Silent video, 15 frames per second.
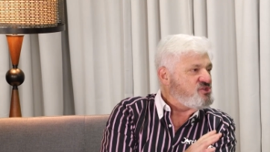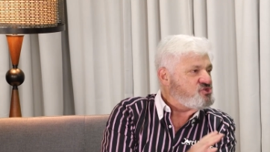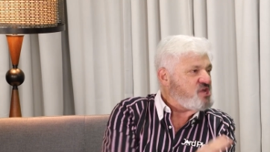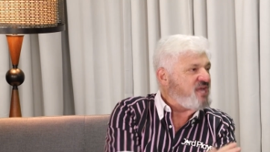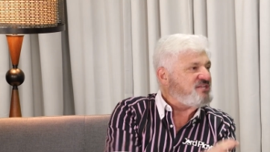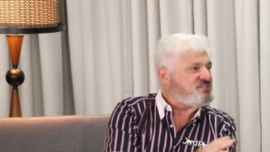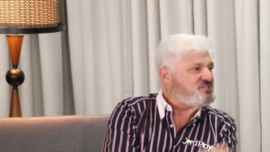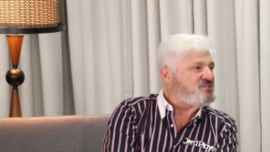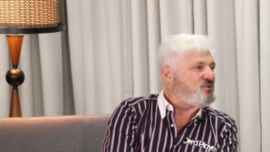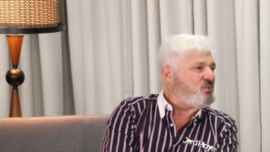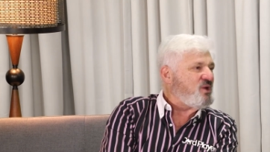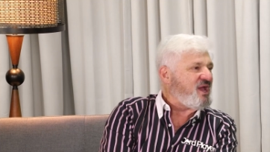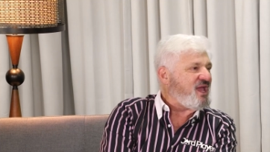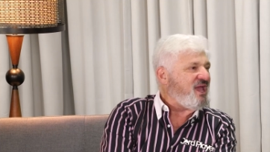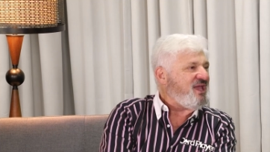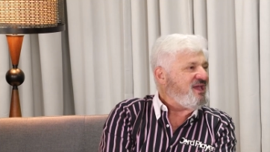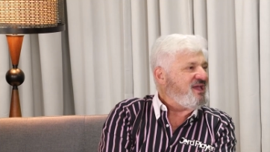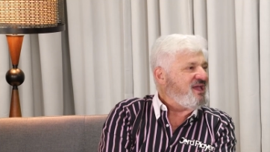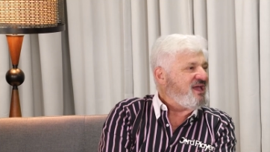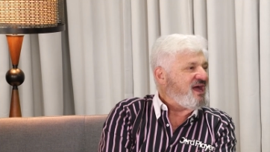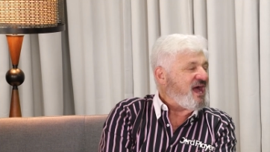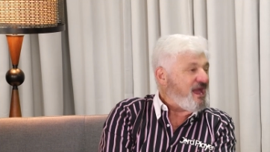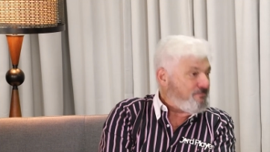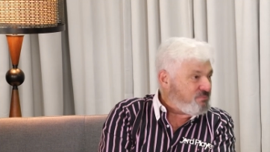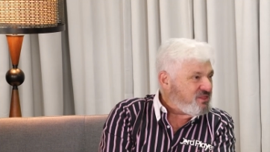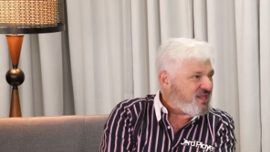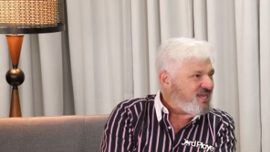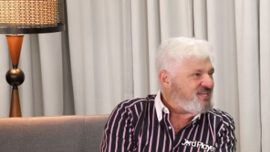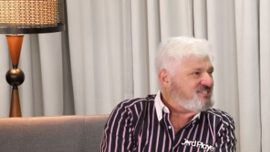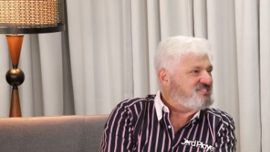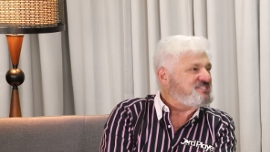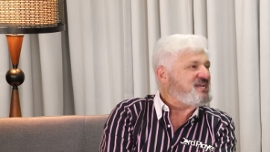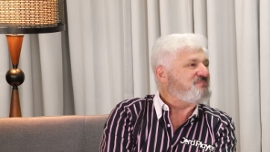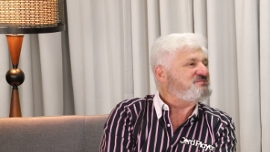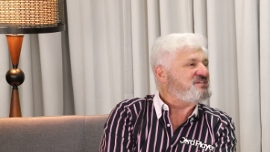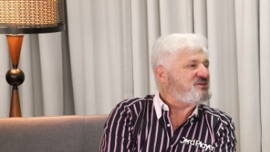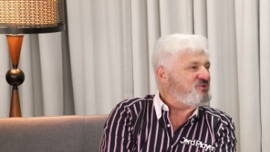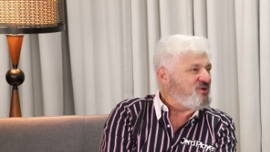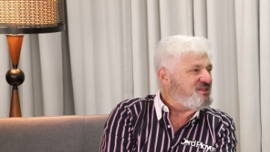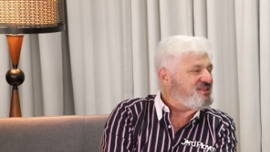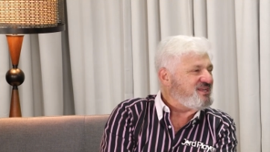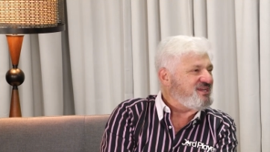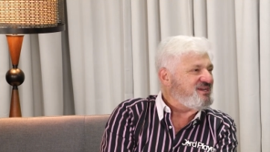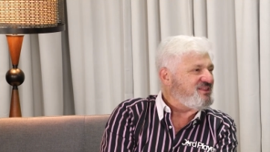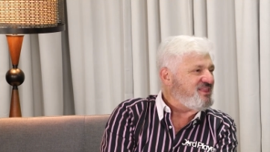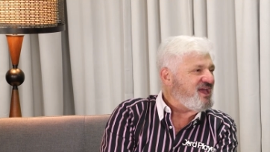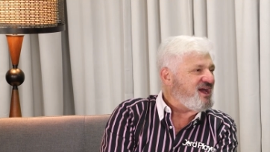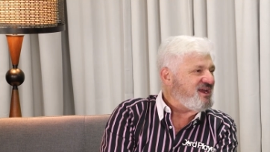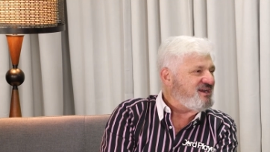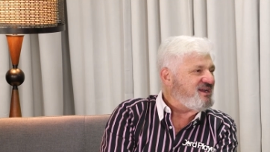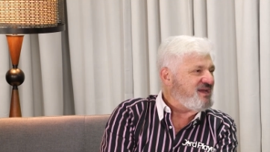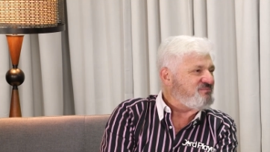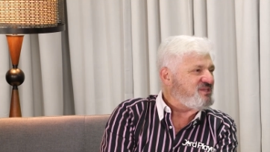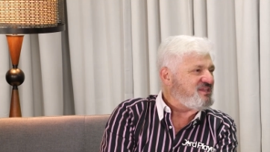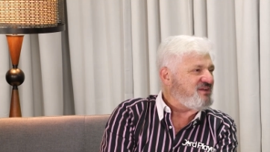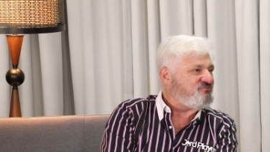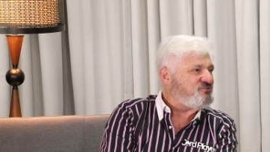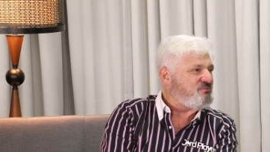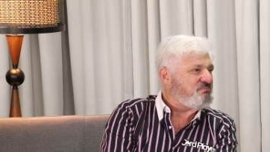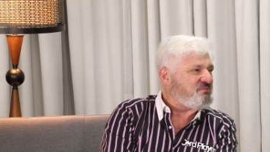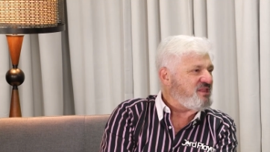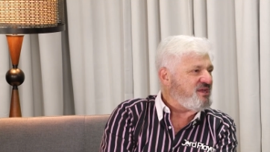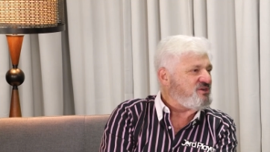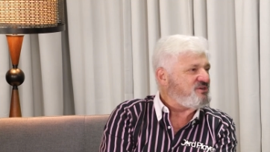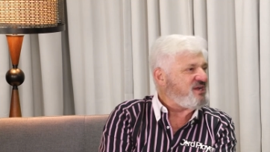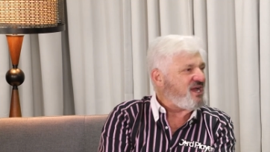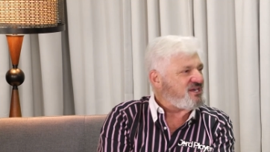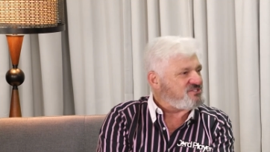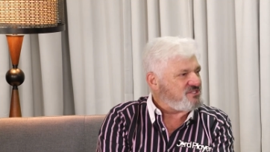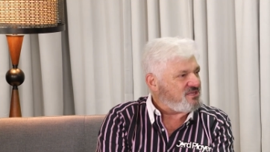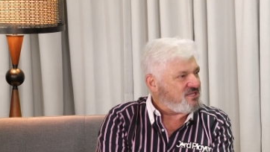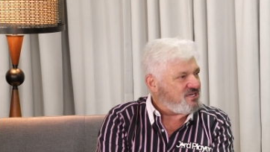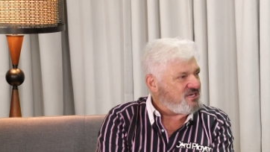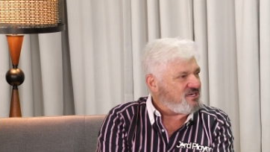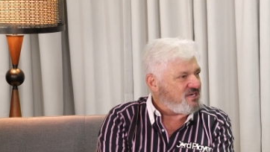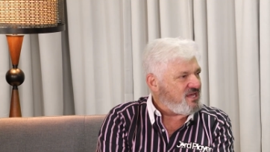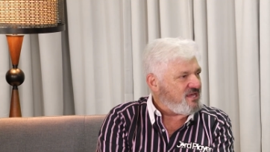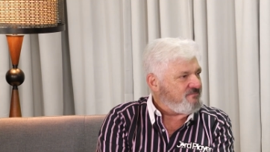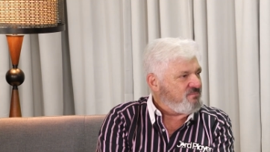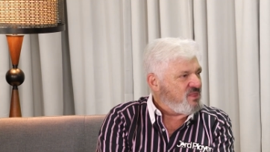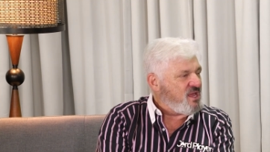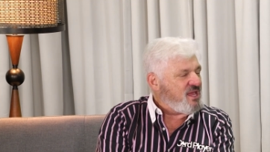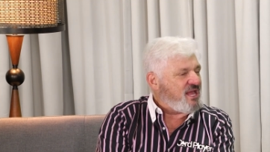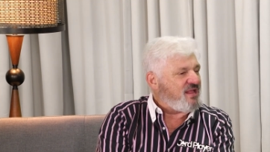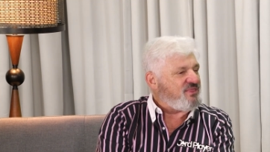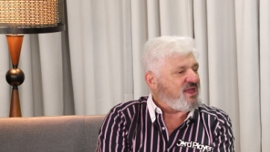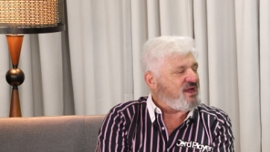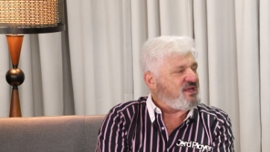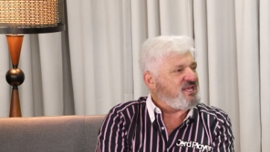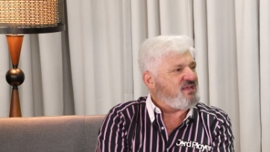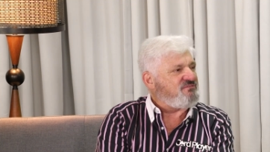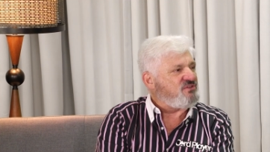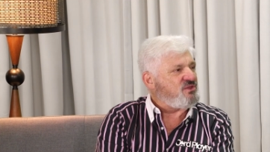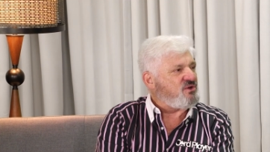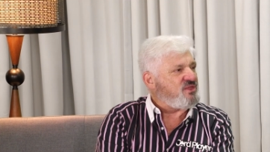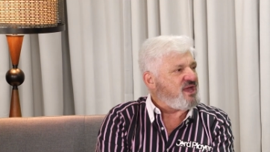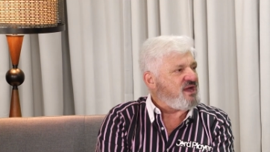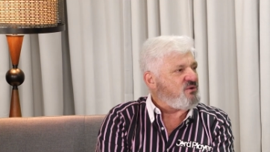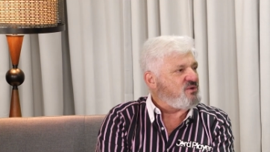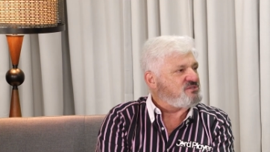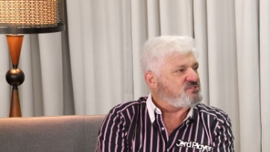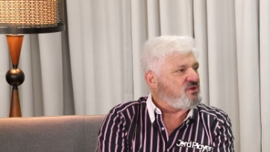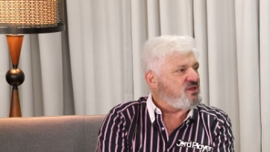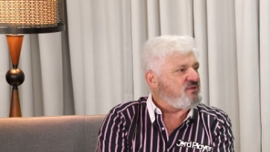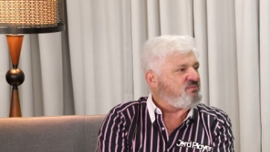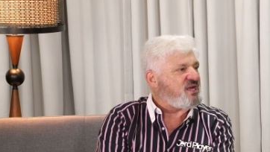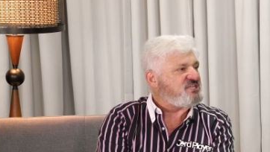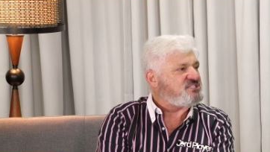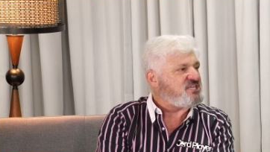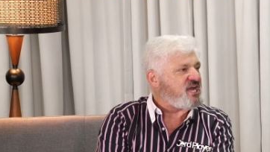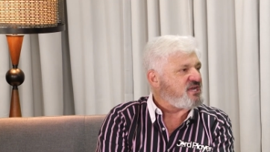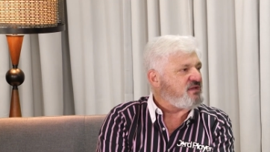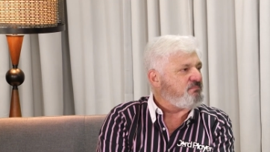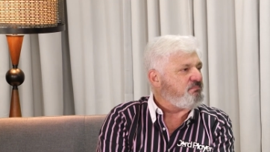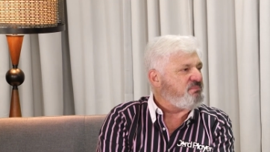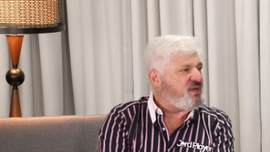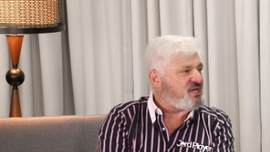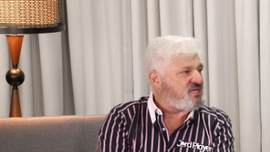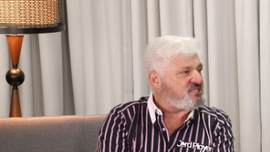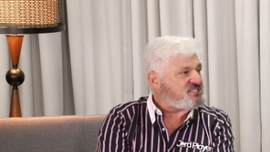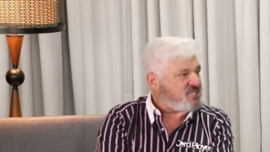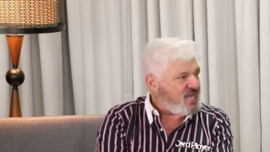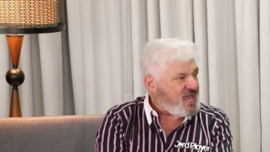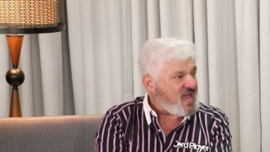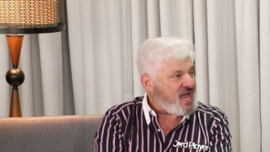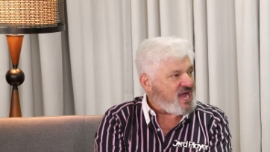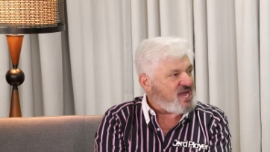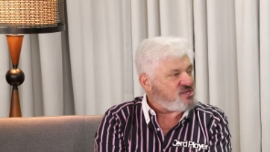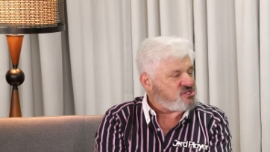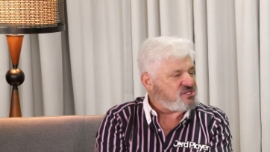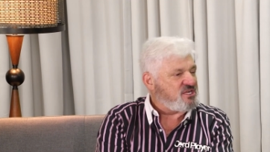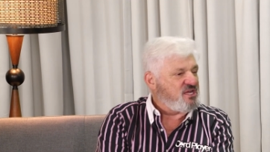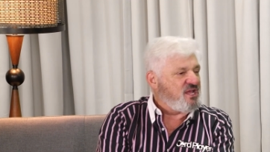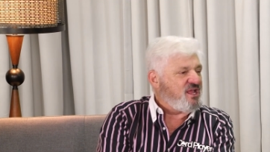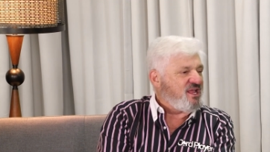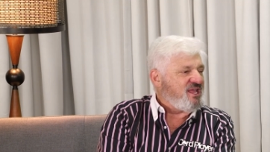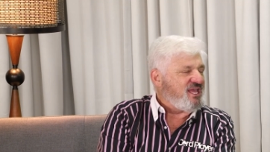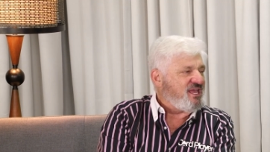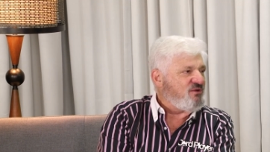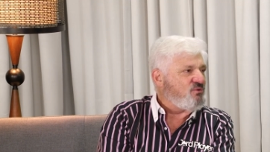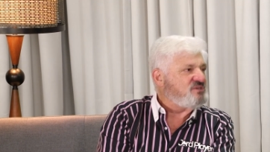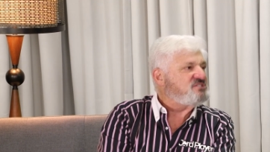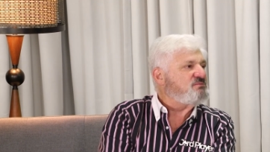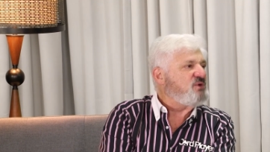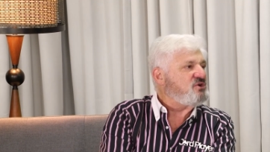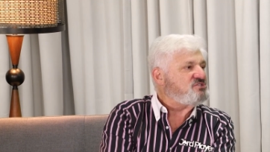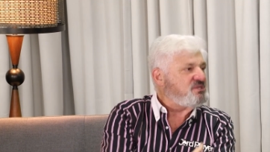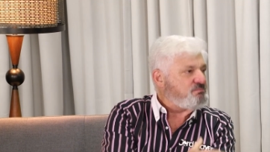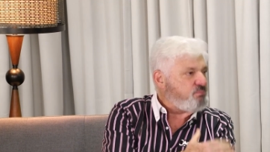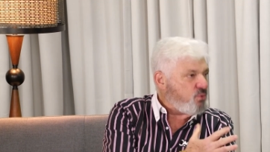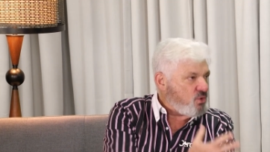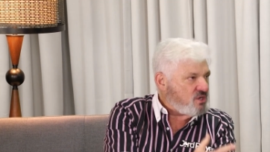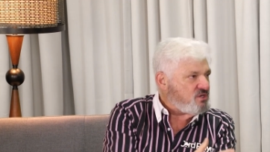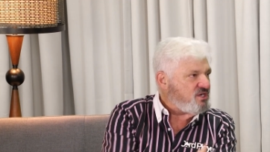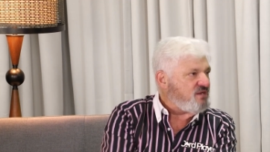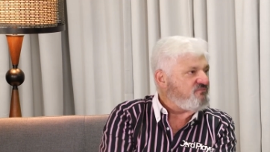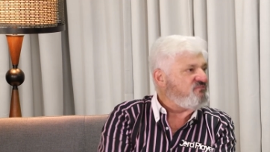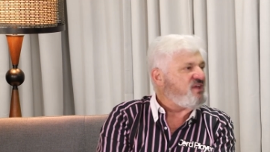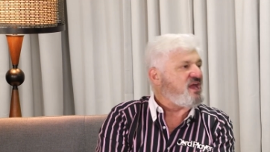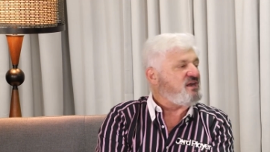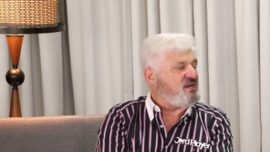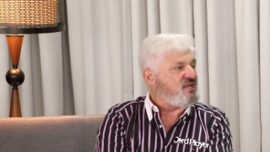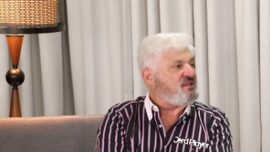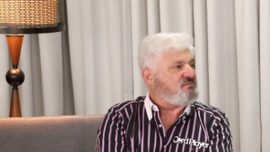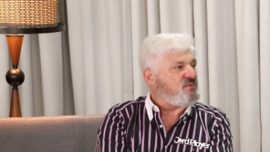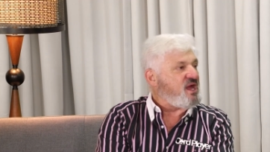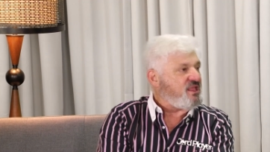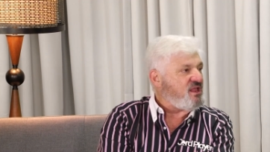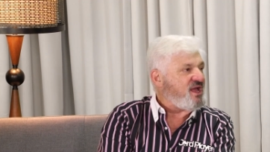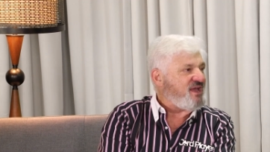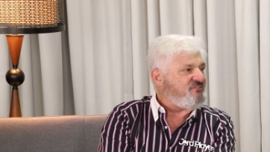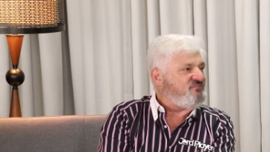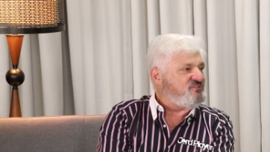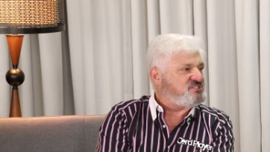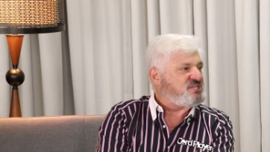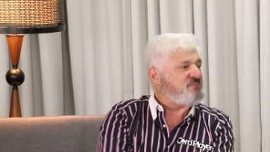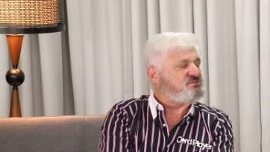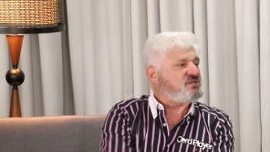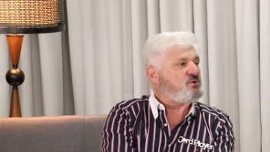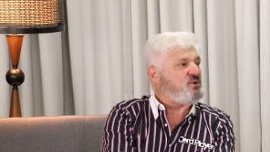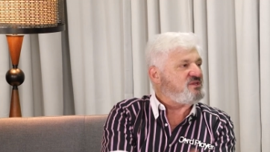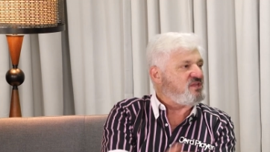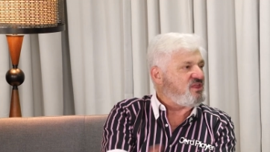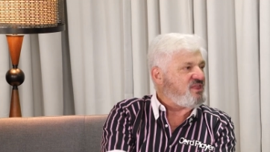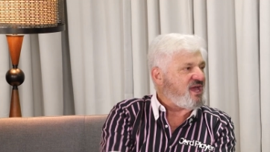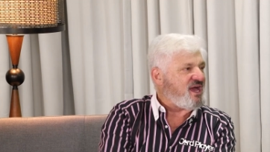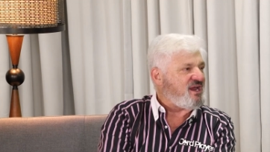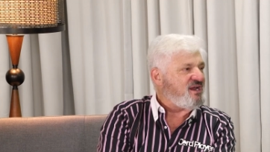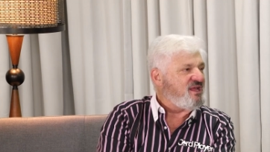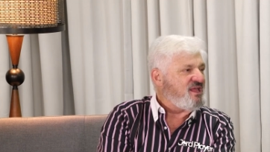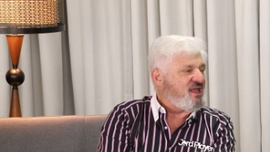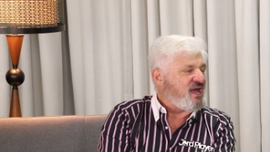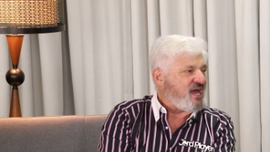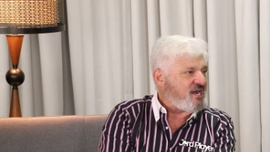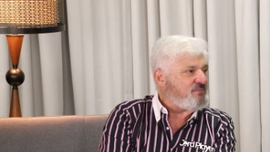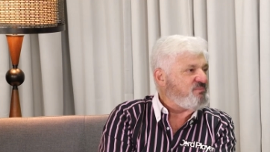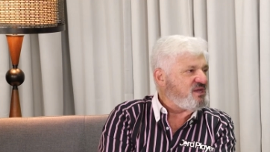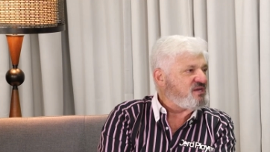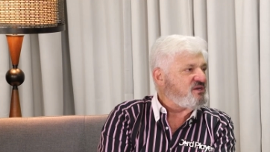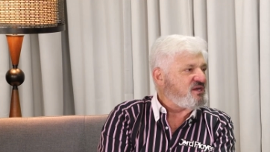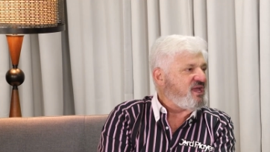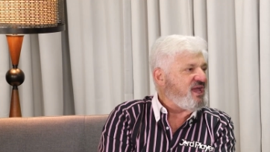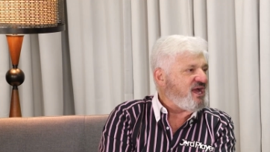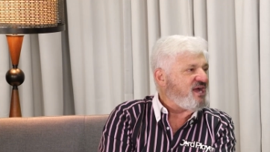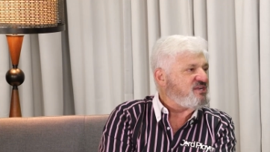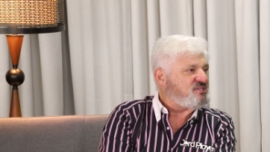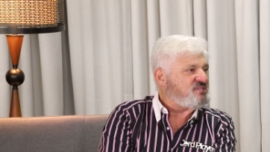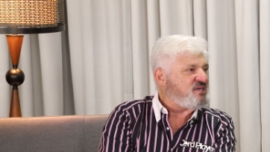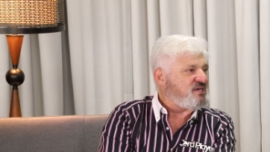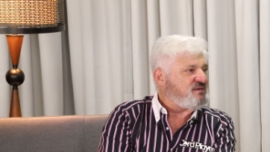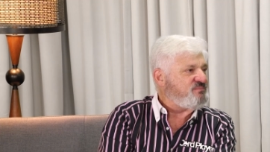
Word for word: changed the way I played subsequently to that. I'm a different player actually today. And that, even though that was only my second biggest cash, it was the most important event in my life. Subsequent to that, I had a bigger cash